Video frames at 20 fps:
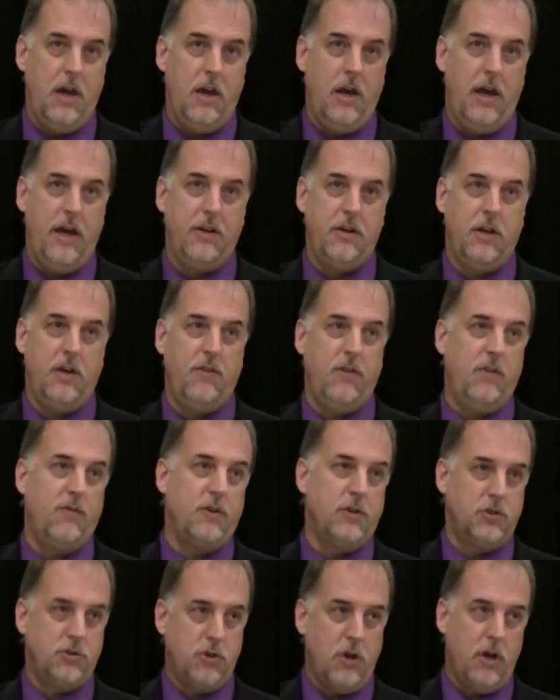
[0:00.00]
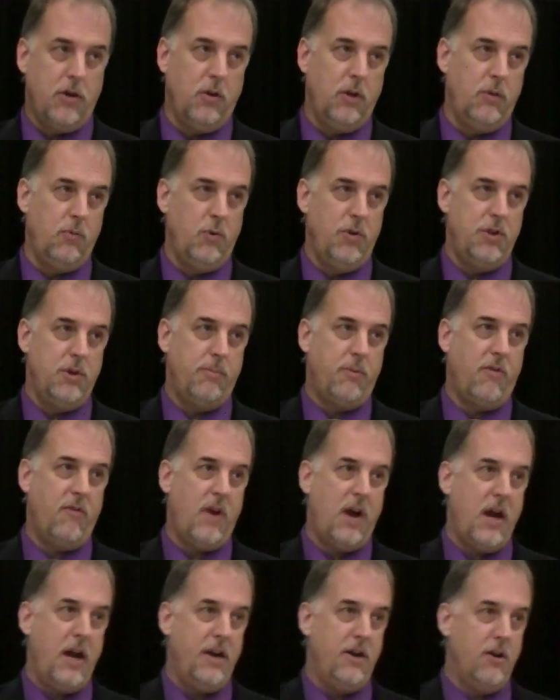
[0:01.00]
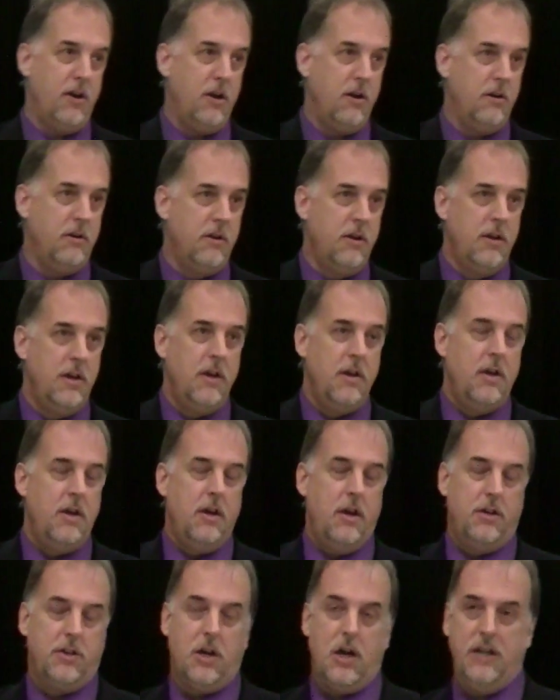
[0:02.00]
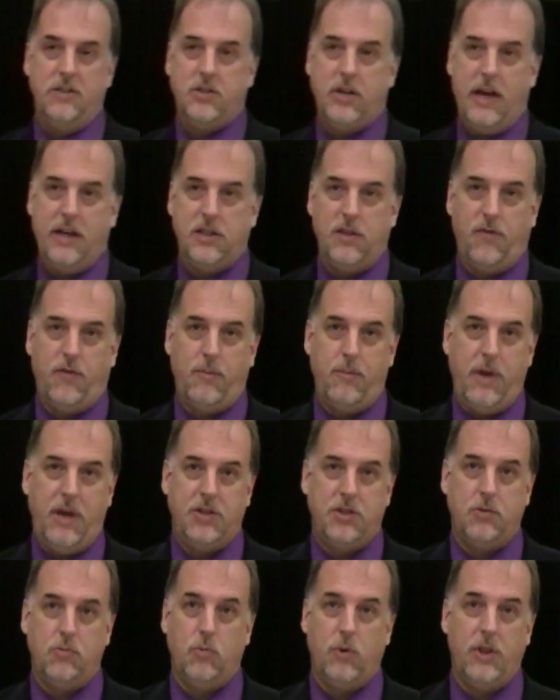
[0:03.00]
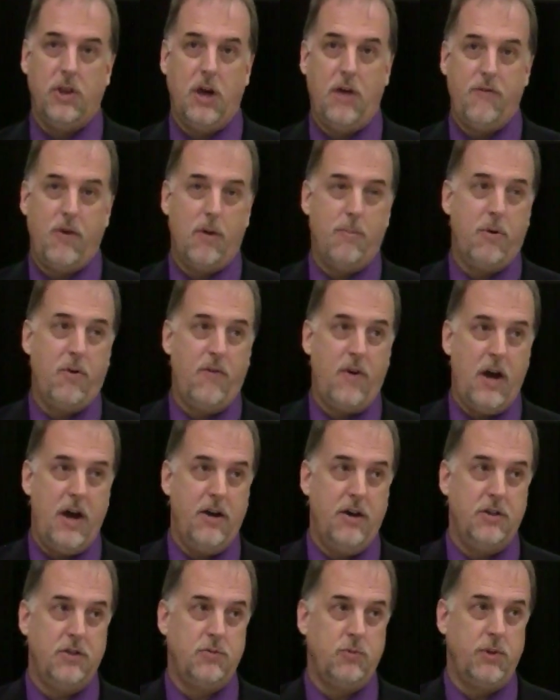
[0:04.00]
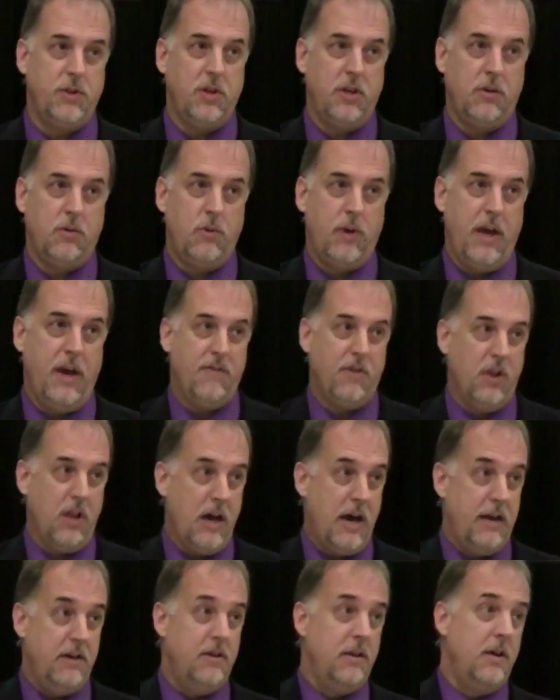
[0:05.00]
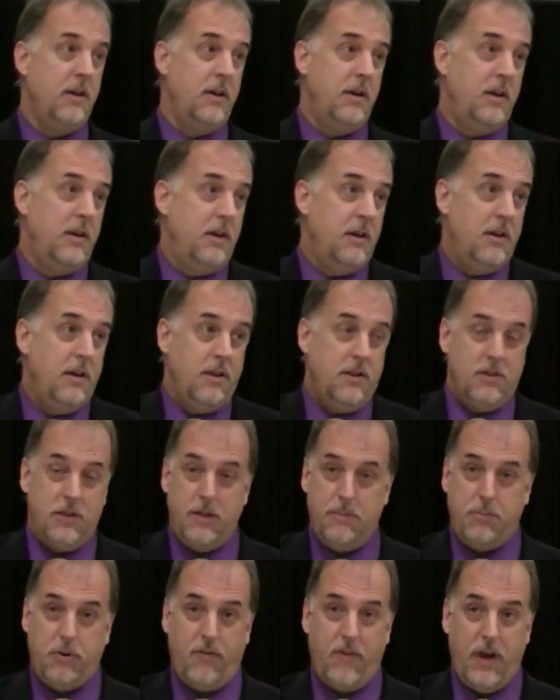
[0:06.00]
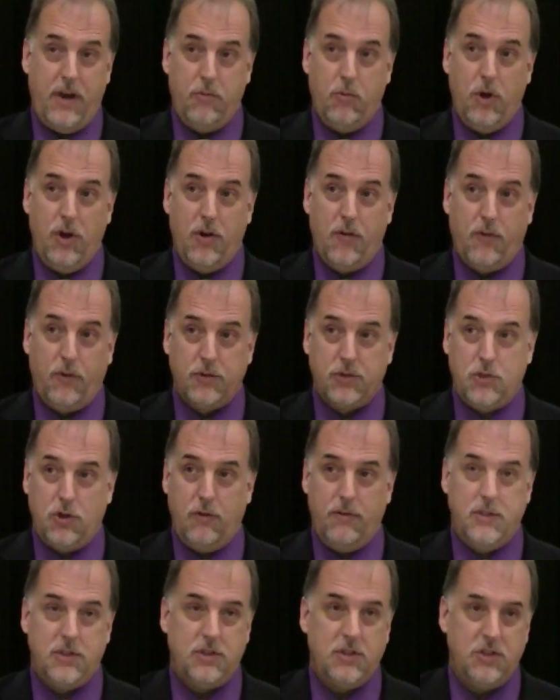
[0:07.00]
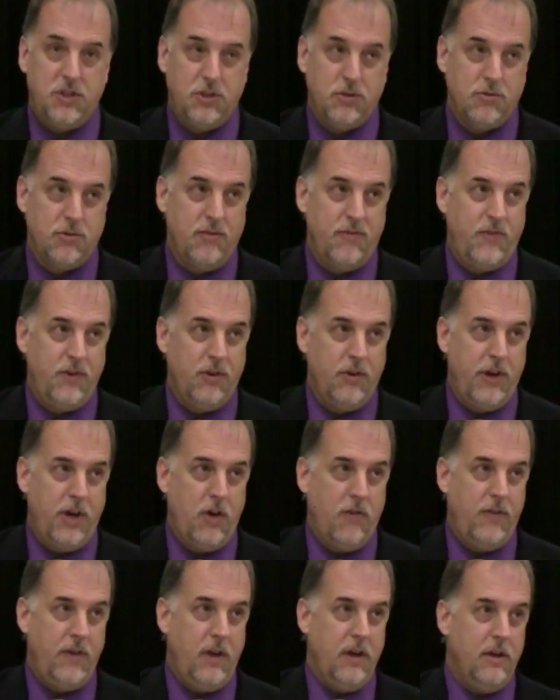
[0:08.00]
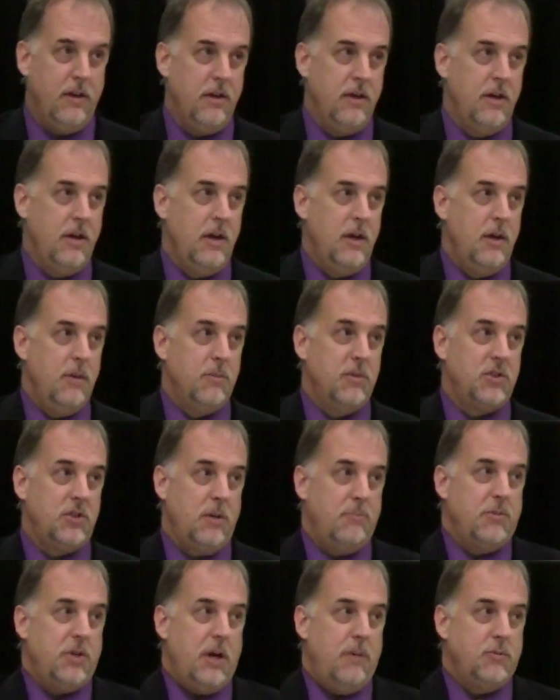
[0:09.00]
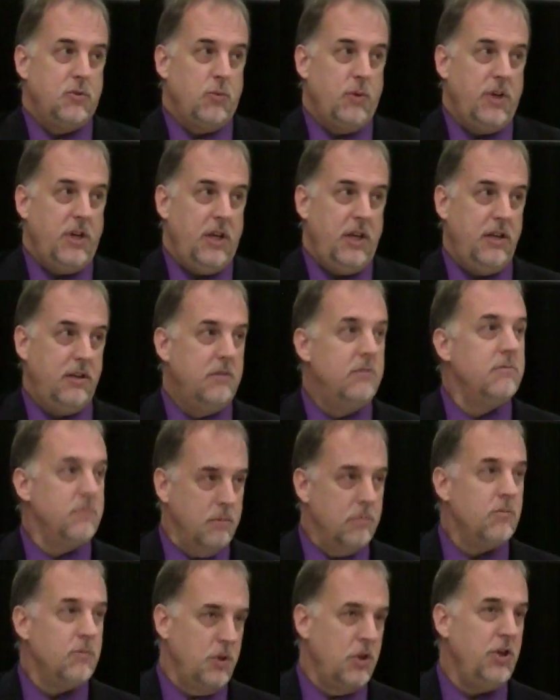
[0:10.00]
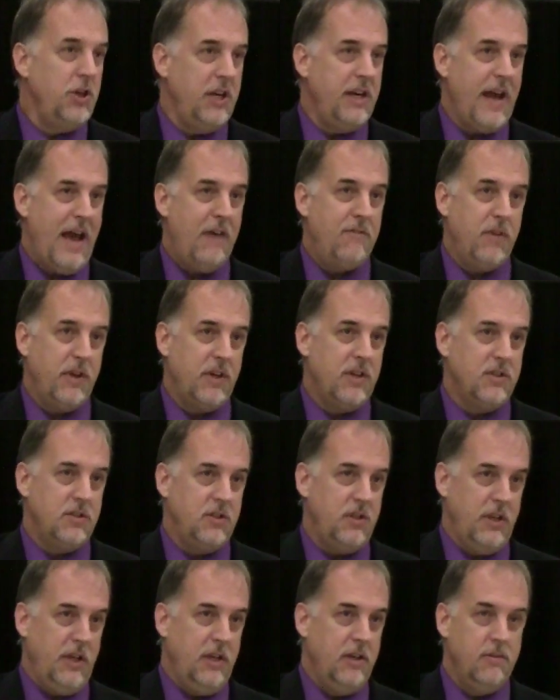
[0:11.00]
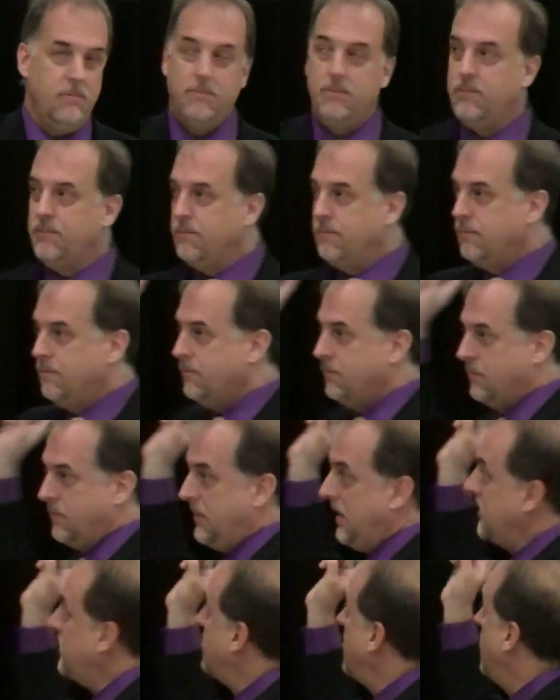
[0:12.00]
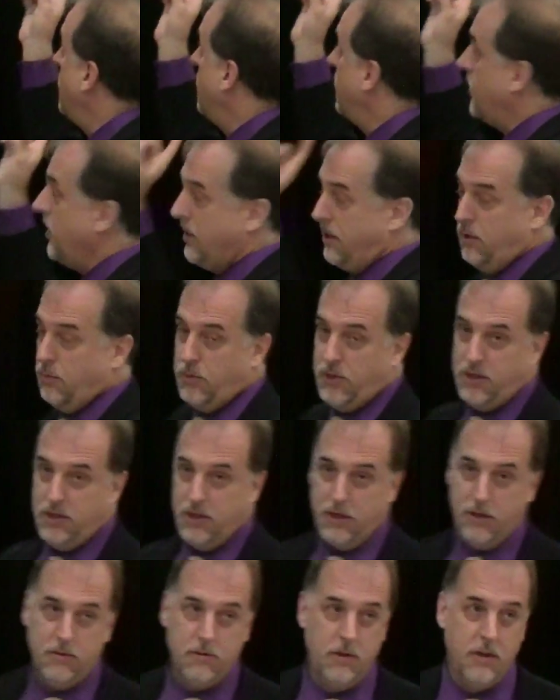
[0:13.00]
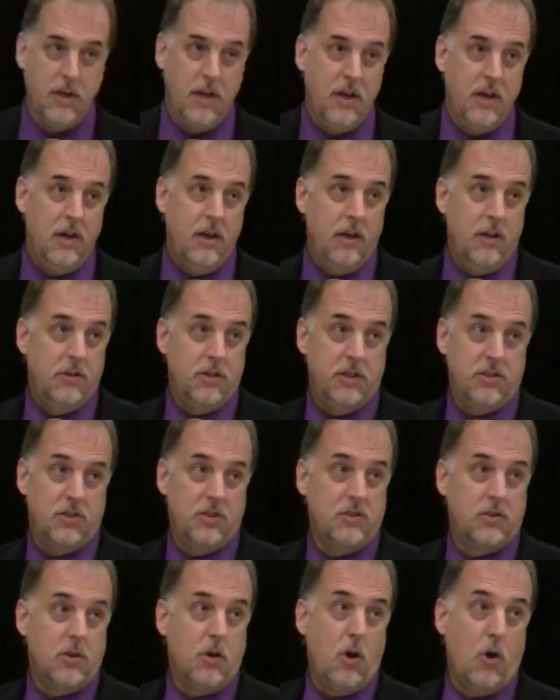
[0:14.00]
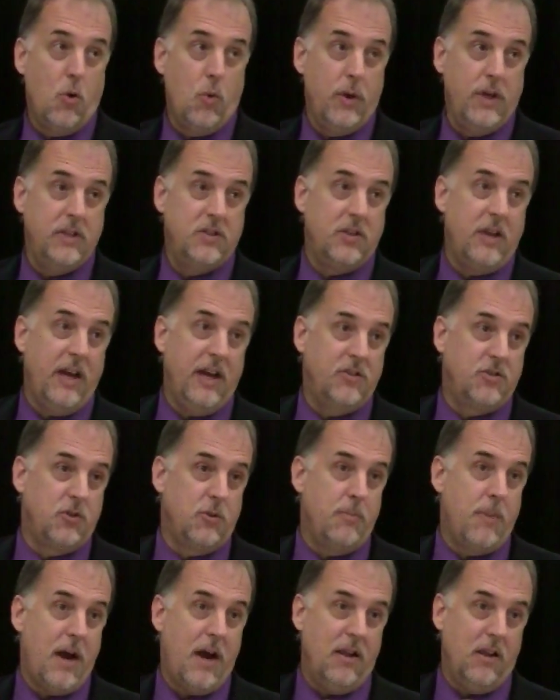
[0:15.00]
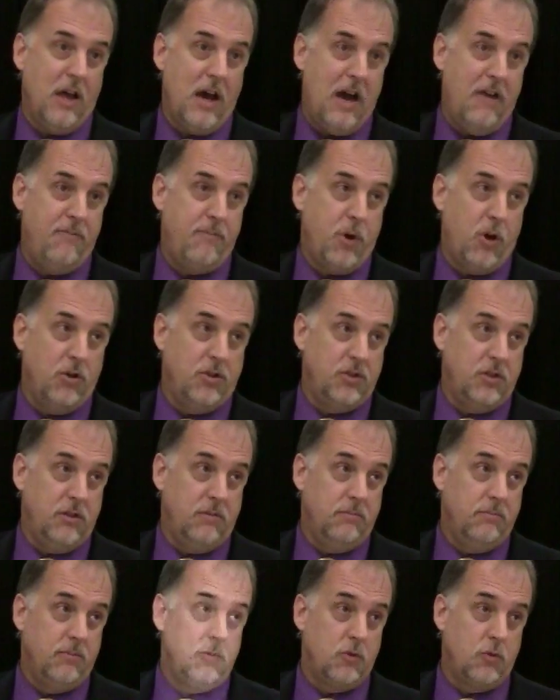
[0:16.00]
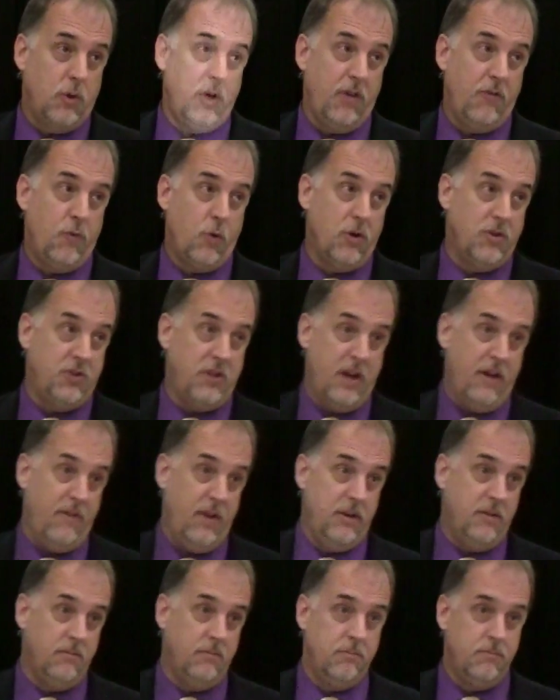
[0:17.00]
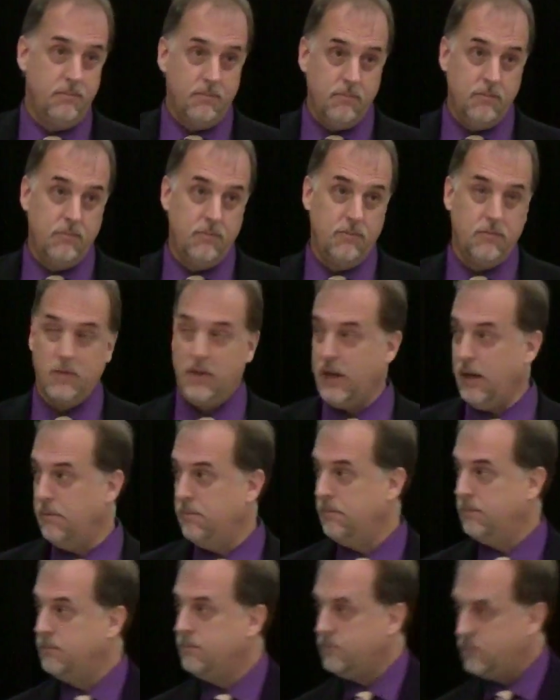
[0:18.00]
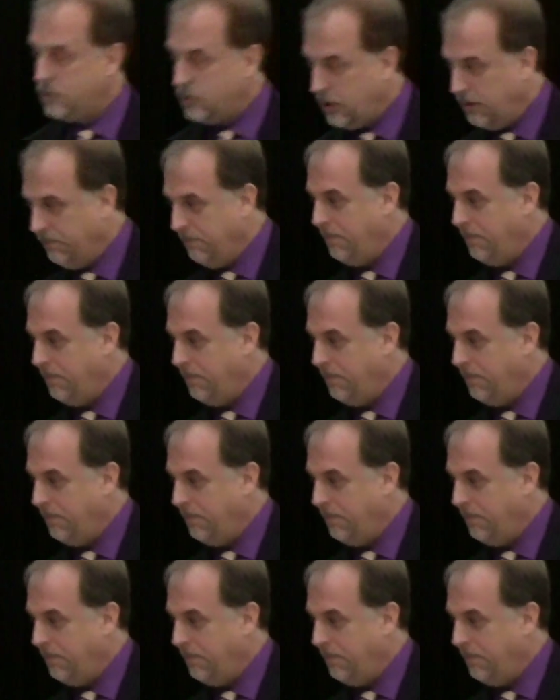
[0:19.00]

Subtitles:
And if you're struggling with the provider, contact information. We love our providers. We think we a lot that provide wonderful service to children in Philadelphia. But sometimes you need advocacy. That's the other thing that we do. This is always answered by a live person, 24/7. Okay, sure.